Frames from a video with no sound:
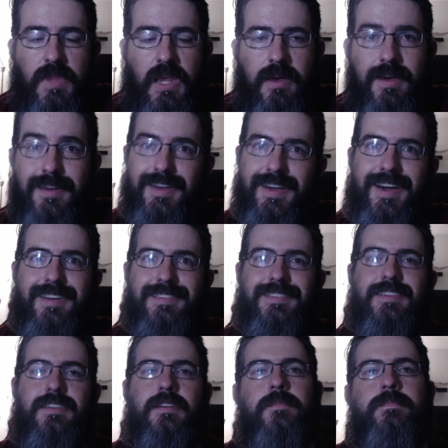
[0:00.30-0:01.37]
Hey guys.
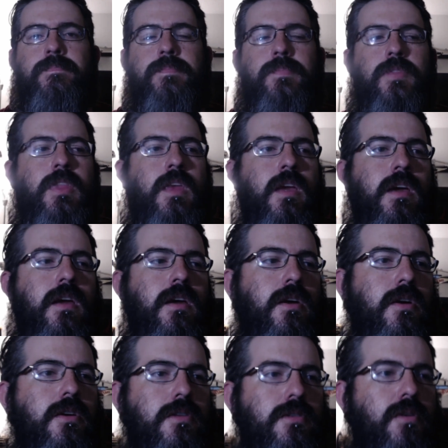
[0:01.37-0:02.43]

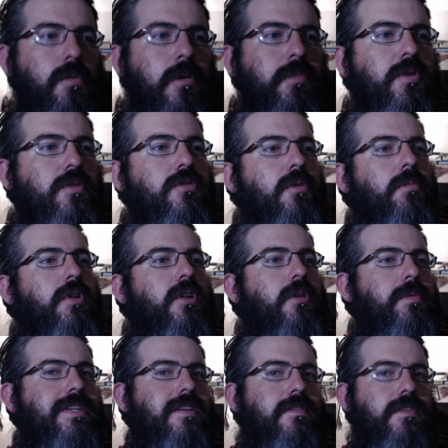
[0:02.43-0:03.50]
So we're going to do something a little
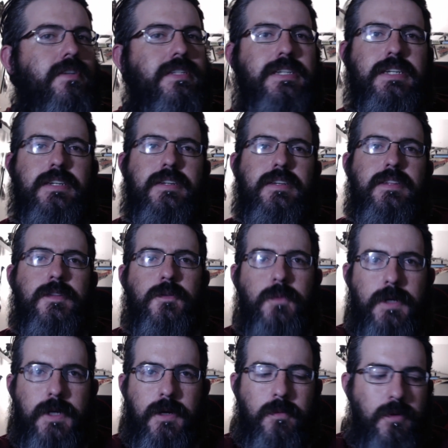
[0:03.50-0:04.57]
bit different this
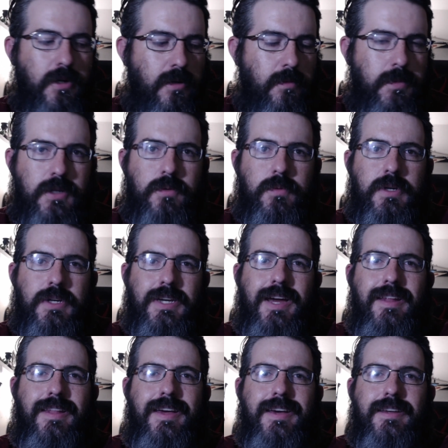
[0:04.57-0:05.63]
weekend. We're going to be doing kind of
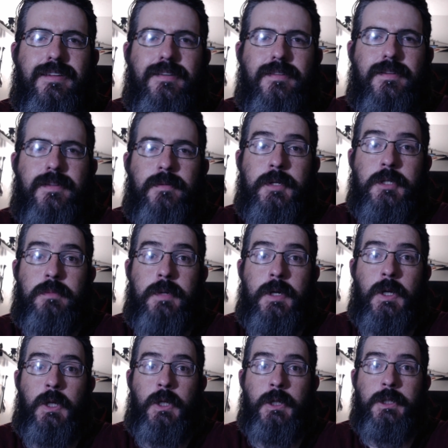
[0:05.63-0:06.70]
like a little. Let me just make a
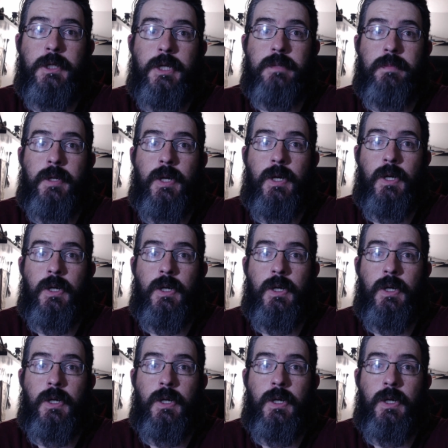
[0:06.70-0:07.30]
little adjustment here.